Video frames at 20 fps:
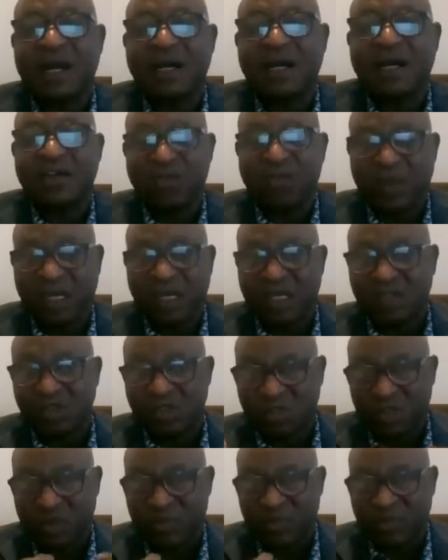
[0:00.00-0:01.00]
they'll begin to
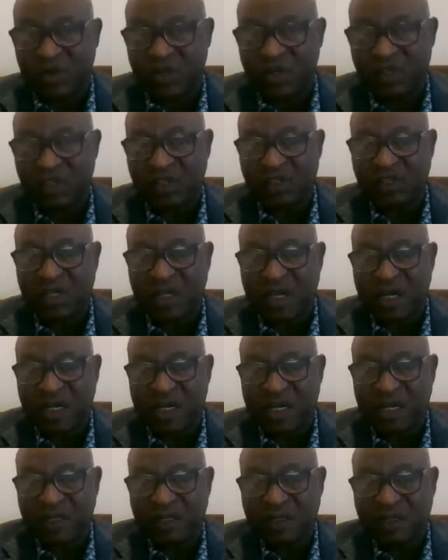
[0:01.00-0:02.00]
support
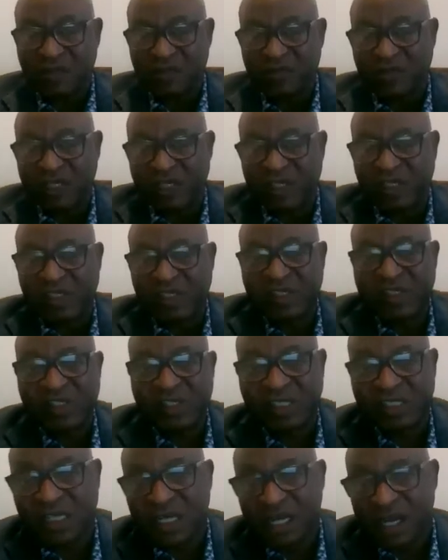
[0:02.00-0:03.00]

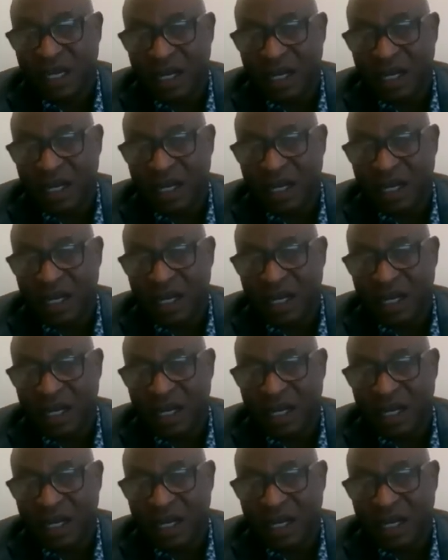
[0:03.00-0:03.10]
universities